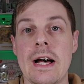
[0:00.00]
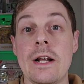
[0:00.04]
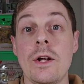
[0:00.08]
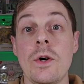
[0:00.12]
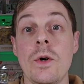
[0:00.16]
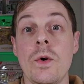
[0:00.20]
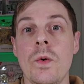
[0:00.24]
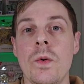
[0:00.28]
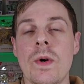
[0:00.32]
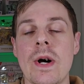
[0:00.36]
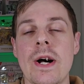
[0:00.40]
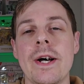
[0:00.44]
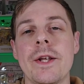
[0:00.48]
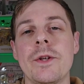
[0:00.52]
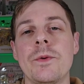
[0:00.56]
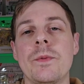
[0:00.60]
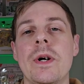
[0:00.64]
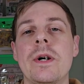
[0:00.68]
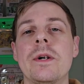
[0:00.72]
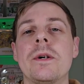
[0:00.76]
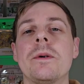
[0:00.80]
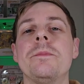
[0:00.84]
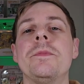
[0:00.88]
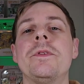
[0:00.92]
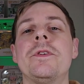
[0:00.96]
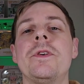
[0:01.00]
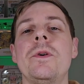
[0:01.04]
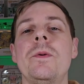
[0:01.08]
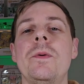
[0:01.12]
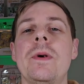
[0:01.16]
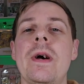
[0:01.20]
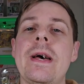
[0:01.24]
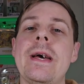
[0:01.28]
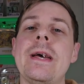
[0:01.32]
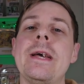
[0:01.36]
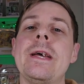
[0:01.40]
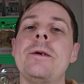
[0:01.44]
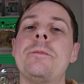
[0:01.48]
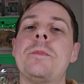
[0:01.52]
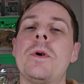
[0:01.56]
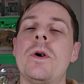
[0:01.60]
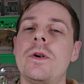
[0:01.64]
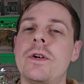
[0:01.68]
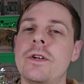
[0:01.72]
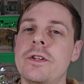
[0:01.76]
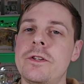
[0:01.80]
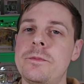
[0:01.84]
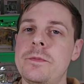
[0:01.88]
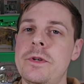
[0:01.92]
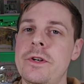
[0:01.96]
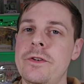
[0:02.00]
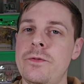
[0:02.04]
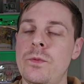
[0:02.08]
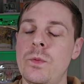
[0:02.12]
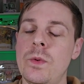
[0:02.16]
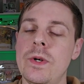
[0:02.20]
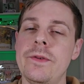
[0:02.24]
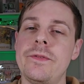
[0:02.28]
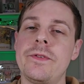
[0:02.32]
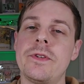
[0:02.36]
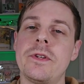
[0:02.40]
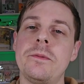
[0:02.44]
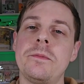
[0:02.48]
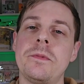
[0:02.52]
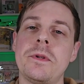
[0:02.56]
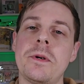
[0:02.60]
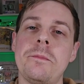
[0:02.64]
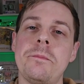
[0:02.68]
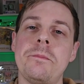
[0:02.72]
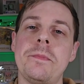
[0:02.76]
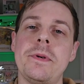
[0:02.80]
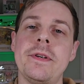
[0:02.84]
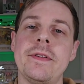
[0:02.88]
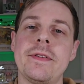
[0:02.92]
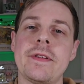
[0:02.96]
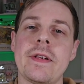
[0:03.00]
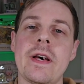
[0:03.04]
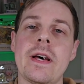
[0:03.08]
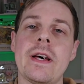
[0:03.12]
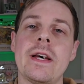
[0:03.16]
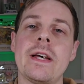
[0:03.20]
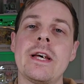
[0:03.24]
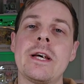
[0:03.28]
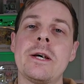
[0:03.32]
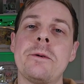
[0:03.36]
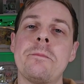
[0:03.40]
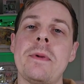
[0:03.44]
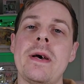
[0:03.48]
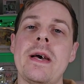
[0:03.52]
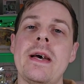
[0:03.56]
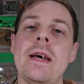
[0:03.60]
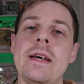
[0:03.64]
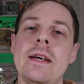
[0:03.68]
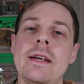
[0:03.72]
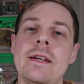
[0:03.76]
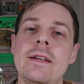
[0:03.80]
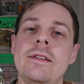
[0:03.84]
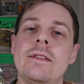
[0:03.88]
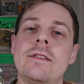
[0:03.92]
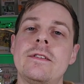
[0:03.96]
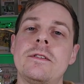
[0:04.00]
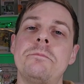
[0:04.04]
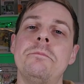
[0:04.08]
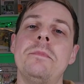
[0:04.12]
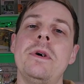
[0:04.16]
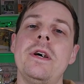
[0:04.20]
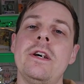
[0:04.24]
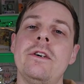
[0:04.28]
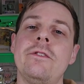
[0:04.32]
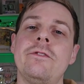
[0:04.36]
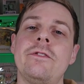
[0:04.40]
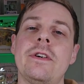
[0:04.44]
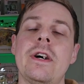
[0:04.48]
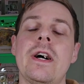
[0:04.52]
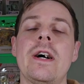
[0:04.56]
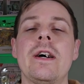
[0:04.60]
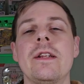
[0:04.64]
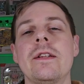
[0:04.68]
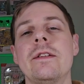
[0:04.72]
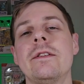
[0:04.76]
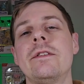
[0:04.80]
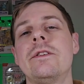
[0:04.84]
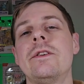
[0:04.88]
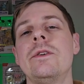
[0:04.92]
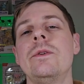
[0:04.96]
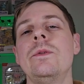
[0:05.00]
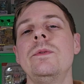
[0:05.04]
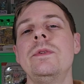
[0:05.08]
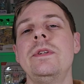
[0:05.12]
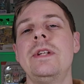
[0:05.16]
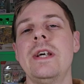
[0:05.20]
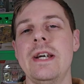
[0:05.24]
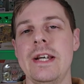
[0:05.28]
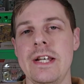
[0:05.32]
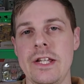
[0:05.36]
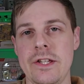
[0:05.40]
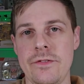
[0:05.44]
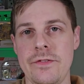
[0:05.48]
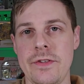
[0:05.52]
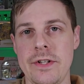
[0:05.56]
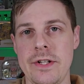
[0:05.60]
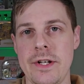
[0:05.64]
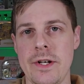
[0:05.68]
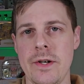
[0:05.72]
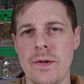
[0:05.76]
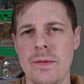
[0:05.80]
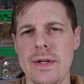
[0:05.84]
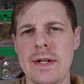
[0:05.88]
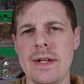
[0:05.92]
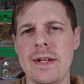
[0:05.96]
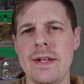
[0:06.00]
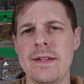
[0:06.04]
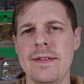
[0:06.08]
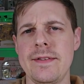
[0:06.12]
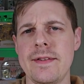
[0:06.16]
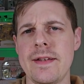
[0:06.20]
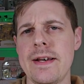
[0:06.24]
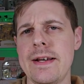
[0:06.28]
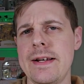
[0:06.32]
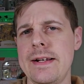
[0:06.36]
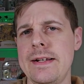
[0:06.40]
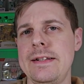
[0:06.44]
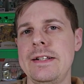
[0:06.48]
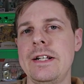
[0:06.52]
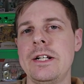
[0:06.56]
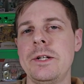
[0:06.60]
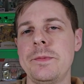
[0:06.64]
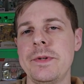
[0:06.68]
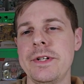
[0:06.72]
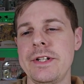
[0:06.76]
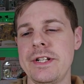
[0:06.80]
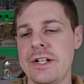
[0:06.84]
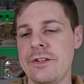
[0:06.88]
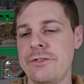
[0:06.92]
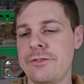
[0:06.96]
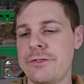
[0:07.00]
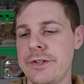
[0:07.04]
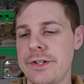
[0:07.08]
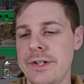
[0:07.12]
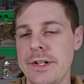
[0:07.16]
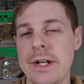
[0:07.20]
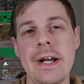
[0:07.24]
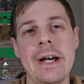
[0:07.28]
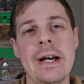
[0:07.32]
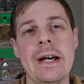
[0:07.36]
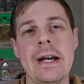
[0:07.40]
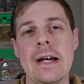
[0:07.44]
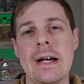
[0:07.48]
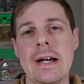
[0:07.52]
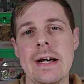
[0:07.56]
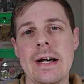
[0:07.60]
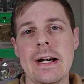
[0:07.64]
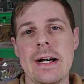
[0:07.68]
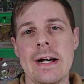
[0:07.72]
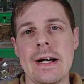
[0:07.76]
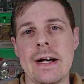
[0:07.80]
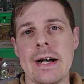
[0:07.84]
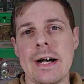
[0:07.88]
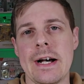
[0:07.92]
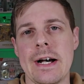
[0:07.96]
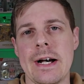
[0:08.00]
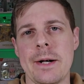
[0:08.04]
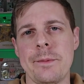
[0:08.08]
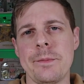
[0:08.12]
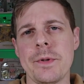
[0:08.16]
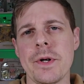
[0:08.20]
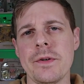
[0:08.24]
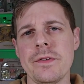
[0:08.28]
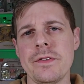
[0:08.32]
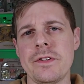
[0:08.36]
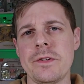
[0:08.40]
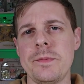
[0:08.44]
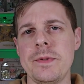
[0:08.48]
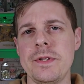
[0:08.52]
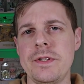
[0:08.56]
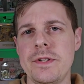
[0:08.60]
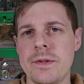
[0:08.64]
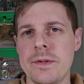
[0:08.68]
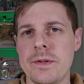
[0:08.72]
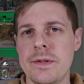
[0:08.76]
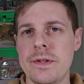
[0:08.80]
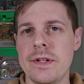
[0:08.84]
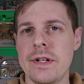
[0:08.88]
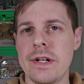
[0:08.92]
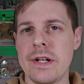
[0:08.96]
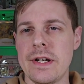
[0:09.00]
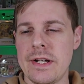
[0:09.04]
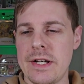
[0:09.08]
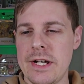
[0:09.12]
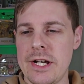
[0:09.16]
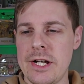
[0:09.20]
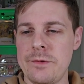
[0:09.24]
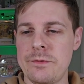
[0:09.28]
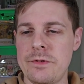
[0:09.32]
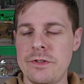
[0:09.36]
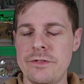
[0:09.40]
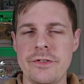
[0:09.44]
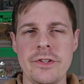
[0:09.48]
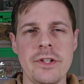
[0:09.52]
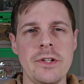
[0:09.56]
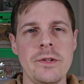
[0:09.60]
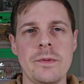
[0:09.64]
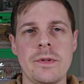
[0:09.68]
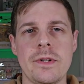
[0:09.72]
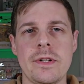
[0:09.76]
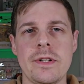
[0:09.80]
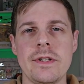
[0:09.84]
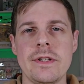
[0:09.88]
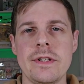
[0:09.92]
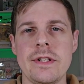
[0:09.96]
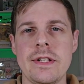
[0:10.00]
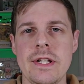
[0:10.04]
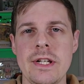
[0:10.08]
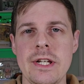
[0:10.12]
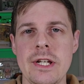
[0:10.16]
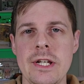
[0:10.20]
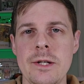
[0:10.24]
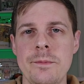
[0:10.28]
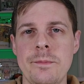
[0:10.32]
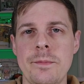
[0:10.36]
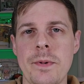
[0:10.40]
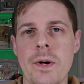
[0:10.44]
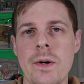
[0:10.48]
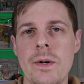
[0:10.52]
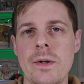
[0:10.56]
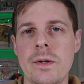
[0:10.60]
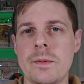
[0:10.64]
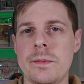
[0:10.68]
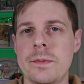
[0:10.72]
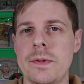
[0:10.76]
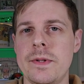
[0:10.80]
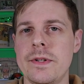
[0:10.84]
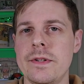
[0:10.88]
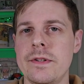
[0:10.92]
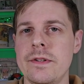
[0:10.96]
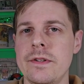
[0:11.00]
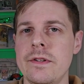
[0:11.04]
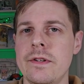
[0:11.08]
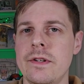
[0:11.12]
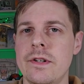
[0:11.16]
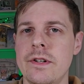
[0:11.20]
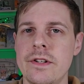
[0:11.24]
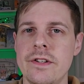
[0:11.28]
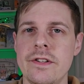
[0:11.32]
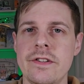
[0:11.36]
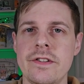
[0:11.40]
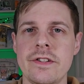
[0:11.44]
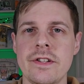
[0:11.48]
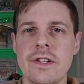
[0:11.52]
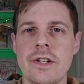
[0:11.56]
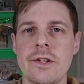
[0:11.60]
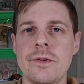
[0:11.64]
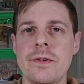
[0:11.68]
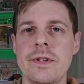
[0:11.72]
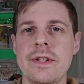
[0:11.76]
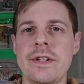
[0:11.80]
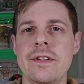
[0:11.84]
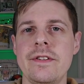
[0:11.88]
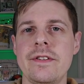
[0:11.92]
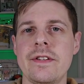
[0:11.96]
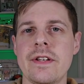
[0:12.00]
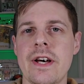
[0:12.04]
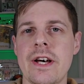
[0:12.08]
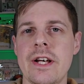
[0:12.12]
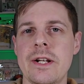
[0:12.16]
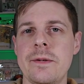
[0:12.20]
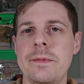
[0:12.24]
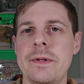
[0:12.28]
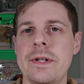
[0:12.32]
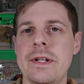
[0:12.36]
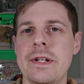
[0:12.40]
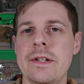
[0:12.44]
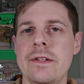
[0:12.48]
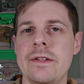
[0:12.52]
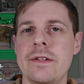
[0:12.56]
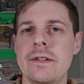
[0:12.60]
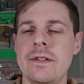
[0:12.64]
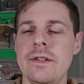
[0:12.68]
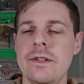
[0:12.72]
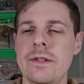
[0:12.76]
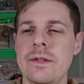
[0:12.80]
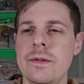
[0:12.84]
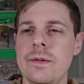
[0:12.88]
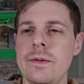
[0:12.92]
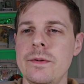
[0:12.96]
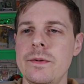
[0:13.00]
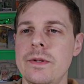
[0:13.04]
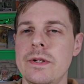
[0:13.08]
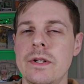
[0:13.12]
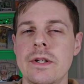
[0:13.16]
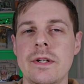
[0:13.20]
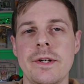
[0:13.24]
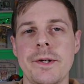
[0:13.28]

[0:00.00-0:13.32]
Hello and welcome to a apokesmith with some numbers. I am a smith and today's video is a little bit different. I'm going to be doing a review on the Pokemon series anime, the new